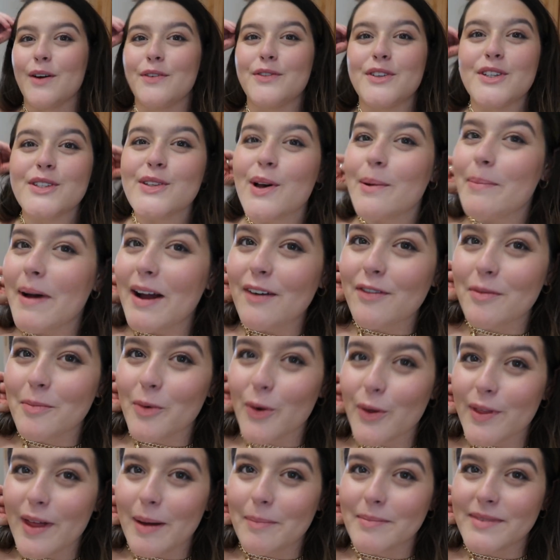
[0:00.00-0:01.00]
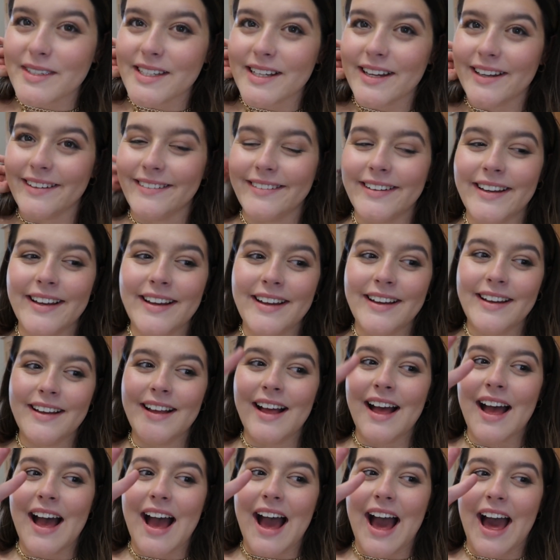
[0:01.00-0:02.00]
I've just got back from Northampton,
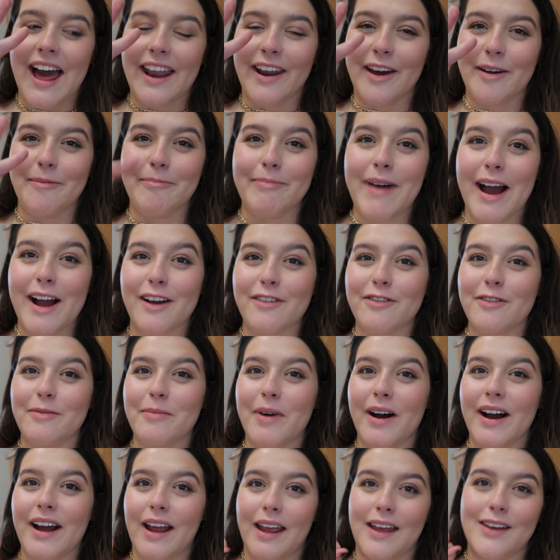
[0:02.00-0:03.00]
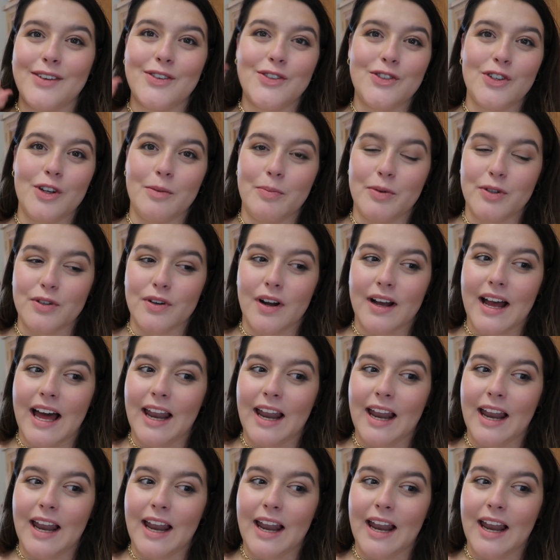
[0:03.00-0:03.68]
and I'm back for my super drug